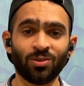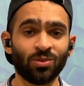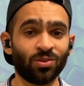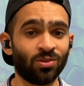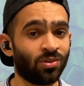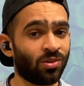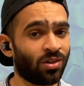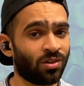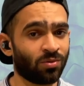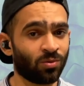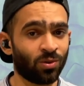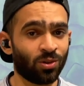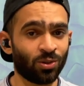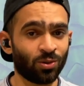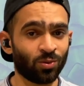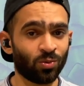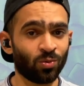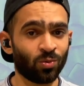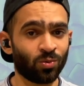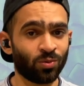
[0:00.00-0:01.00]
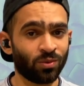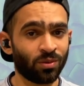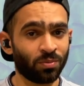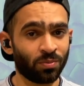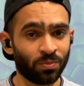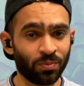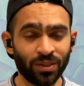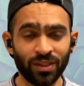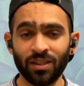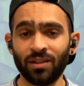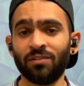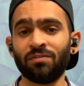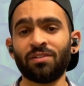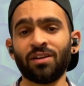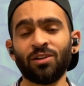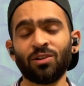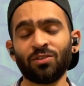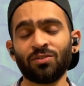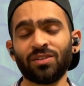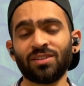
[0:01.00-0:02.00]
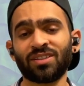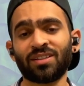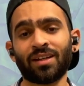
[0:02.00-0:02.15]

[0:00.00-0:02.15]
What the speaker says: you do not want to be in front of the